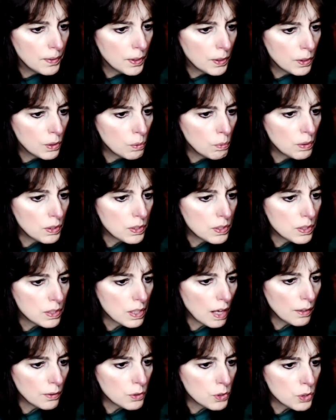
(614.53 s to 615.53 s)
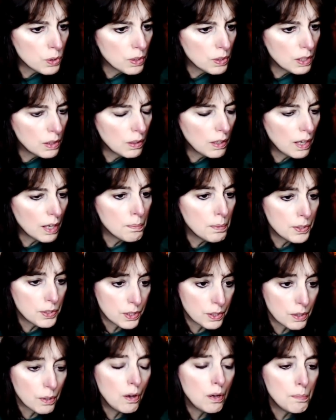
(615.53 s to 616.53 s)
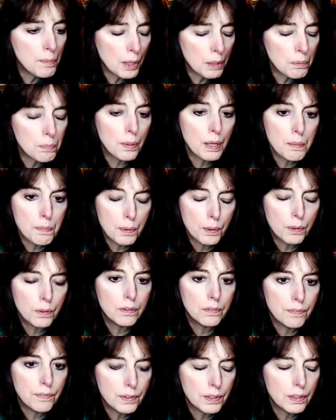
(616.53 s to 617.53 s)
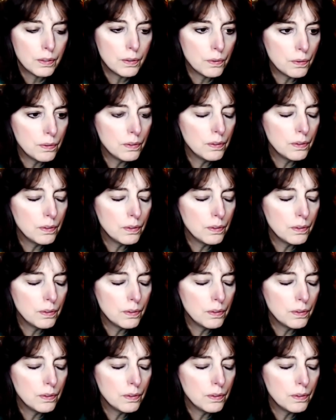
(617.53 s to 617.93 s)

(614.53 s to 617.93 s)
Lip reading: You went to Dollar Tree, you got a bunch of the Hallmark paper, good for you.